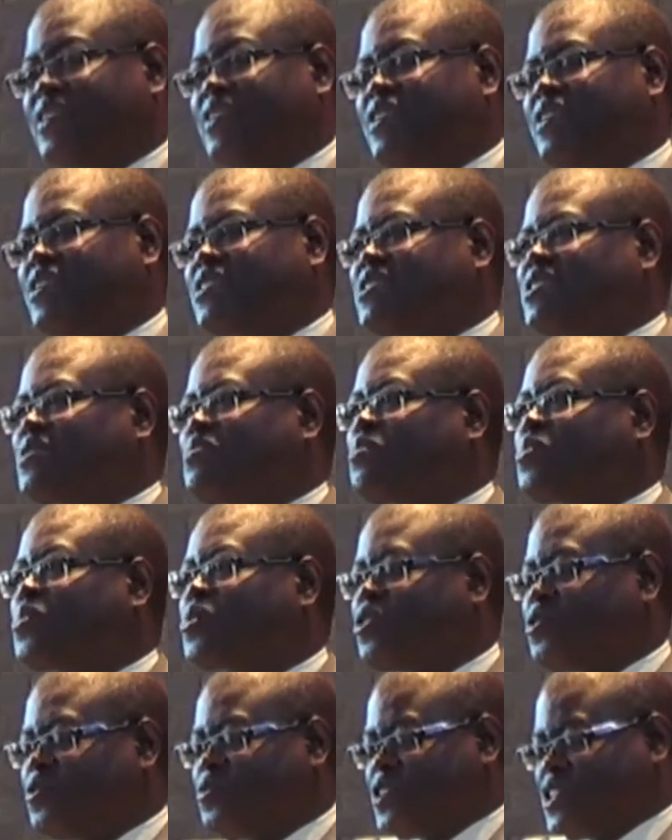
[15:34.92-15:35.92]
It's the
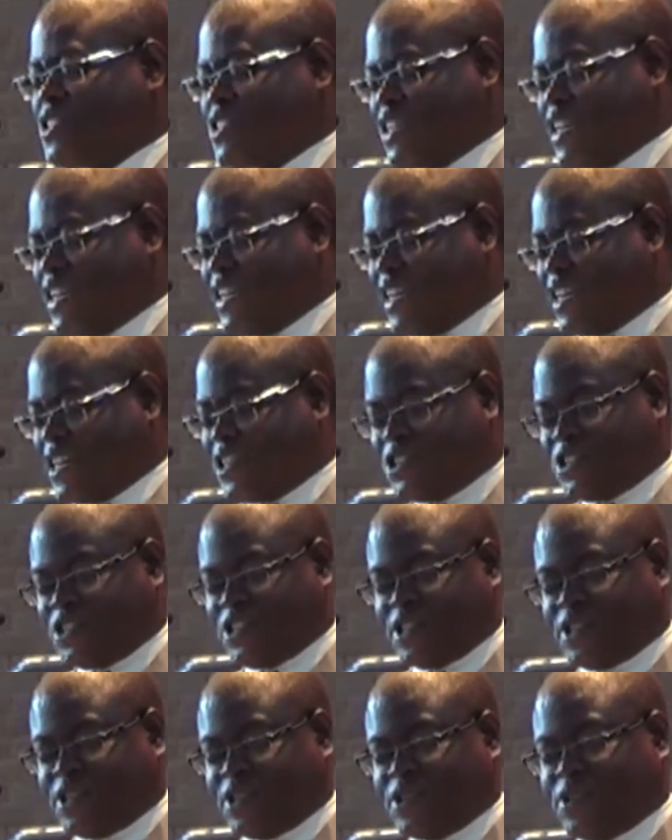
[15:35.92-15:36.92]
prophet Elisha
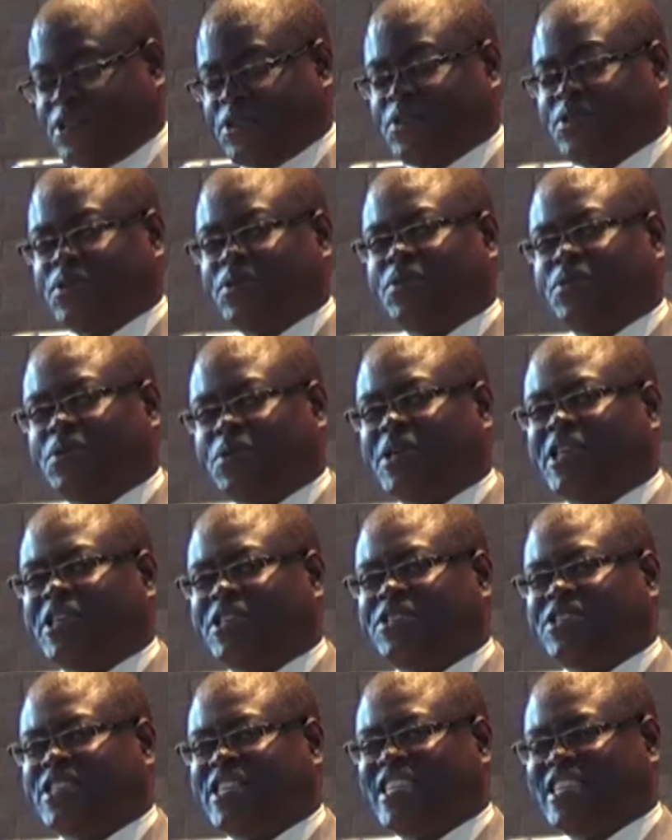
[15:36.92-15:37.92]
who
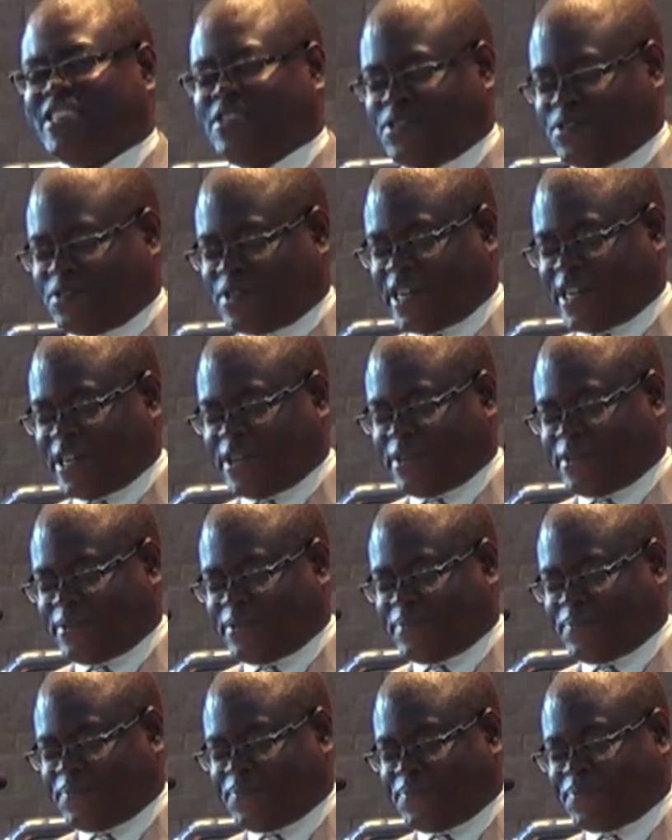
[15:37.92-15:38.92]
is in Israel.
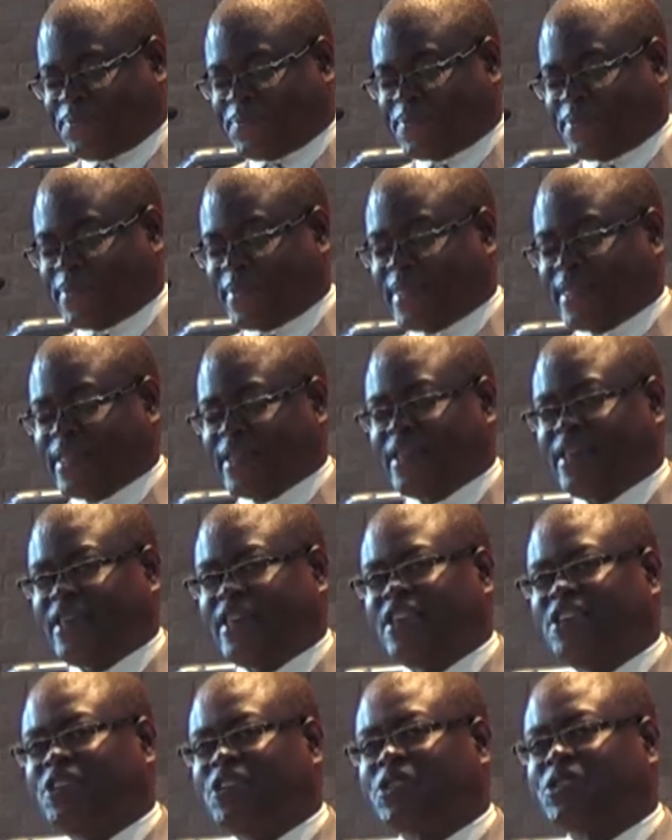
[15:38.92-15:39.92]

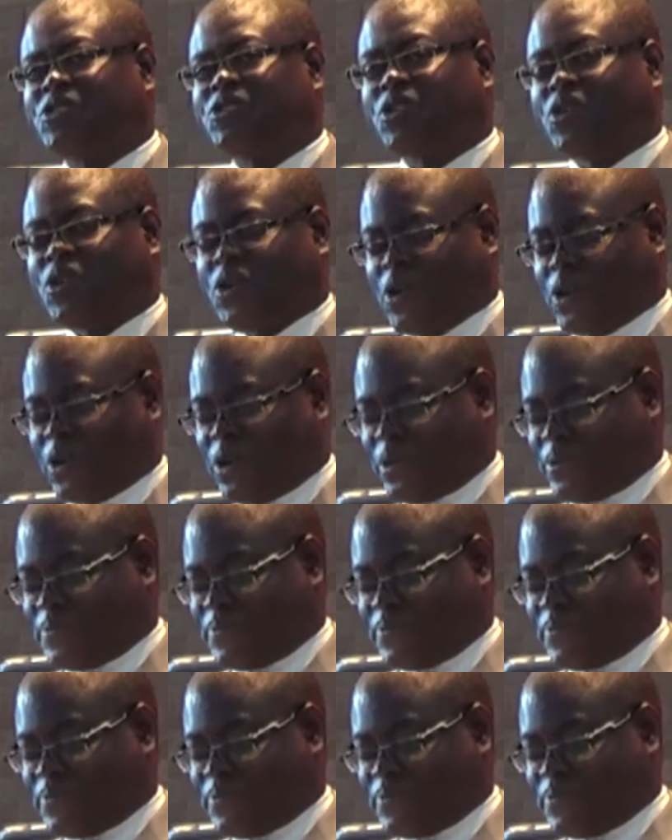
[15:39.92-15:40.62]
He knows all.